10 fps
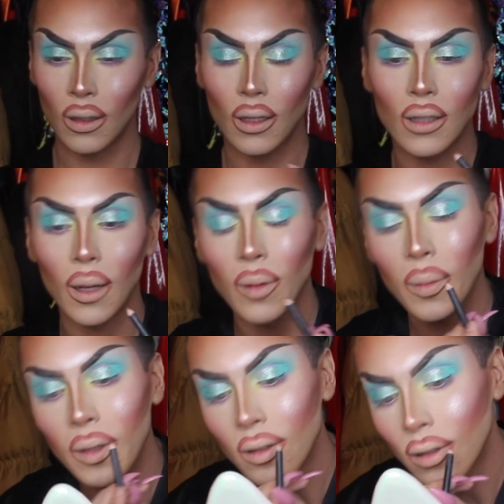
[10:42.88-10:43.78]
The top
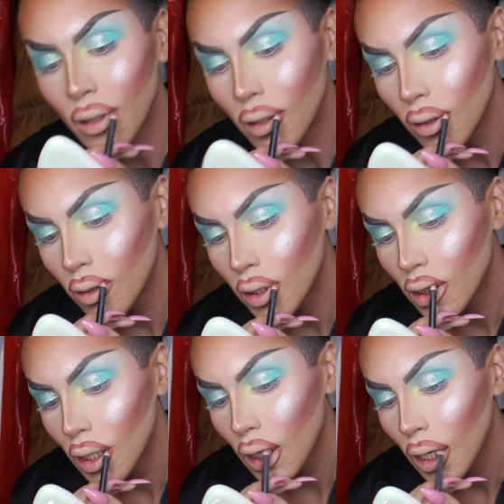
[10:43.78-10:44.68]
lip is huge
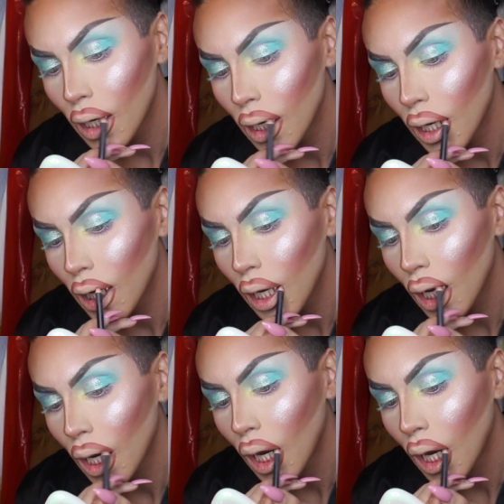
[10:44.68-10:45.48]
today.